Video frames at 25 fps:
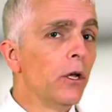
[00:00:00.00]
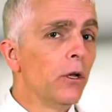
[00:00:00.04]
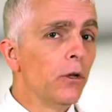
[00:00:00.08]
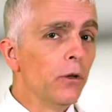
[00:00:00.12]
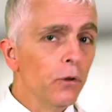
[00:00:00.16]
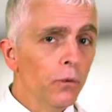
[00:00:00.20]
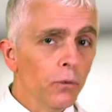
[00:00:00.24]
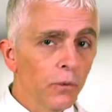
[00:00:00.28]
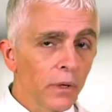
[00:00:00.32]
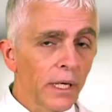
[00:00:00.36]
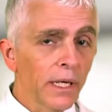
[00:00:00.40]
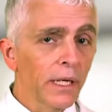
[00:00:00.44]

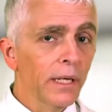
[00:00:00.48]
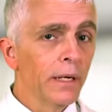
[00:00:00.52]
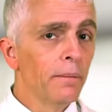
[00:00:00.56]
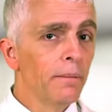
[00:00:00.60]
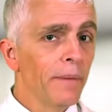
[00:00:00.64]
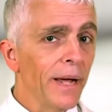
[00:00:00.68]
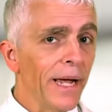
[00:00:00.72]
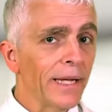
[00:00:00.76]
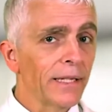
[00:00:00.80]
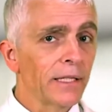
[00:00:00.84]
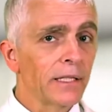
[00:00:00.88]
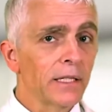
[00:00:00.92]
You need a
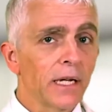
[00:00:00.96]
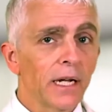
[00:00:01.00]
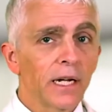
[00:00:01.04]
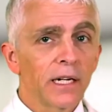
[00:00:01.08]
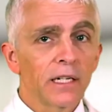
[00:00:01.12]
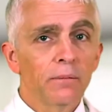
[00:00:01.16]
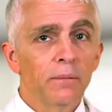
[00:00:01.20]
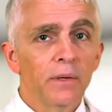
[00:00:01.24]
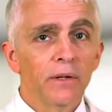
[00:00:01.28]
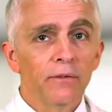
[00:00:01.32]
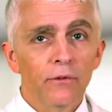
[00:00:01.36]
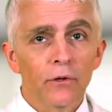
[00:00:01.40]

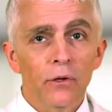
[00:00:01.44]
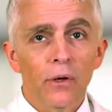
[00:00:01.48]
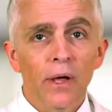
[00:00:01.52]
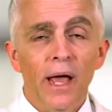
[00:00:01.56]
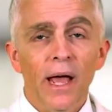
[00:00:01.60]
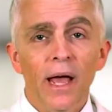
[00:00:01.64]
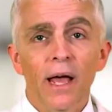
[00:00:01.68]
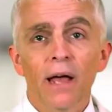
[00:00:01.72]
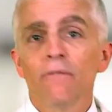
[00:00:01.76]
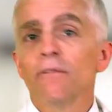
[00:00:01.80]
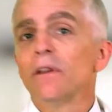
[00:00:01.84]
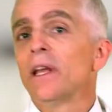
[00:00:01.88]
mastectomy if you
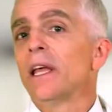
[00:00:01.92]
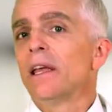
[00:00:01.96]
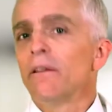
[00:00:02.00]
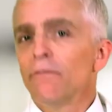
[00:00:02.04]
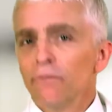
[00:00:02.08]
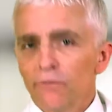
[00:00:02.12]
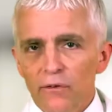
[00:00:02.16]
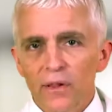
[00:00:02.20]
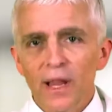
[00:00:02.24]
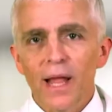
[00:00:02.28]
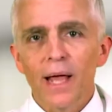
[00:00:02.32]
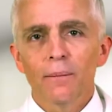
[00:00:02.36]
have
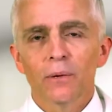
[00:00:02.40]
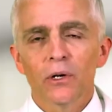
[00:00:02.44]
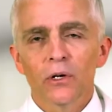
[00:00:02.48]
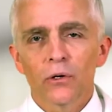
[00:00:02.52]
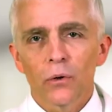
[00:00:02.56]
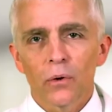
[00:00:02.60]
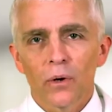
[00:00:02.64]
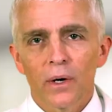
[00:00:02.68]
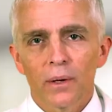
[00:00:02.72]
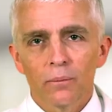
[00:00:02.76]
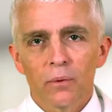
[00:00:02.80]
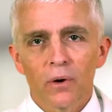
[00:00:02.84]

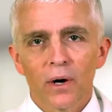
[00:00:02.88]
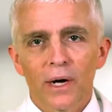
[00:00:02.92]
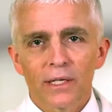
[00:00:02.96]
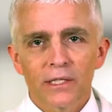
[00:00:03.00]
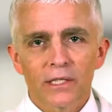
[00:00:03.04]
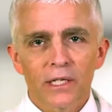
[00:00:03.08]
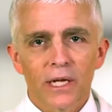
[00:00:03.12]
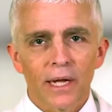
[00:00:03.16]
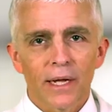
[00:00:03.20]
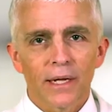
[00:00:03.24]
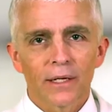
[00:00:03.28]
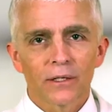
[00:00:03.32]
inflammatory
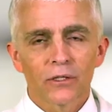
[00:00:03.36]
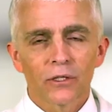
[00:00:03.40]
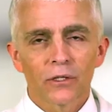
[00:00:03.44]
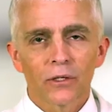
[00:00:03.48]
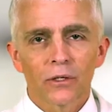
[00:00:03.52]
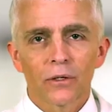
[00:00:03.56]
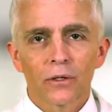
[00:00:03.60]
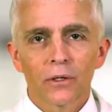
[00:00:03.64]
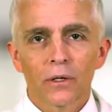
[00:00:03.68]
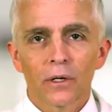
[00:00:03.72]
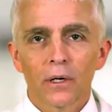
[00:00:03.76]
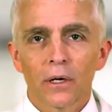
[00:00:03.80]
breast
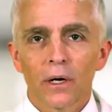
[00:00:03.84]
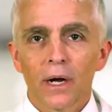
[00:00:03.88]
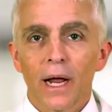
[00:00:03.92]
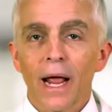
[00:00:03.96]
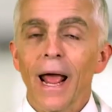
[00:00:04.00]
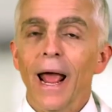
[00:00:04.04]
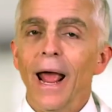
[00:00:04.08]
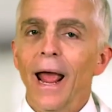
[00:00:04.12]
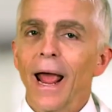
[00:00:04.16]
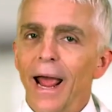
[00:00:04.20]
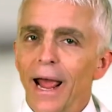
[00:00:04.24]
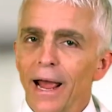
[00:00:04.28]
cancer
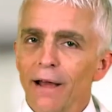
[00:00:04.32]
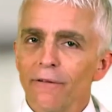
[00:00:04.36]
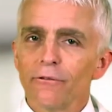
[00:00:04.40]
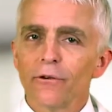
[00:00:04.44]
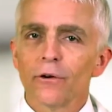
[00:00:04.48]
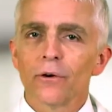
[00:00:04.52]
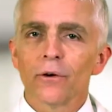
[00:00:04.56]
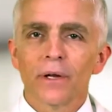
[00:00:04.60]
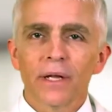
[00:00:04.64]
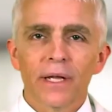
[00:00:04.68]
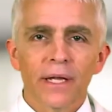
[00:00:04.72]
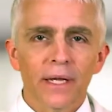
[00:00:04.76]

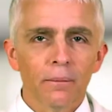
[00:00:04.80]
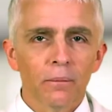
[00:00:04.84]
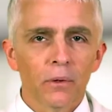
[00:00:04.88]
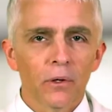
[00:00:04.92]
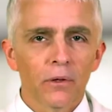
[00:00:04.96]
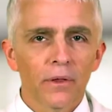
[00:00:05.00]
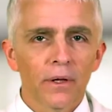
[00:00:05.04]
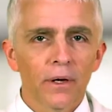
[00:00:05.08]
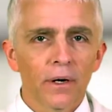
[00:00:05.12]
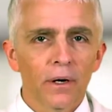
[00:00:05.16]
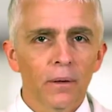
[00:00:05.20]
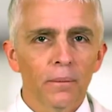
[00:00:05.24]
after
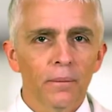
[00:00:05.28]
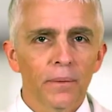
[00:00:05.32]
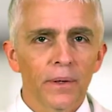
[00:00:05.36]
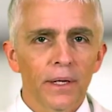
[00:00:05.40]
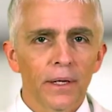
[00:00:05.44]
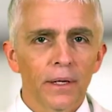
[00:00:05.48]
chemotherapy.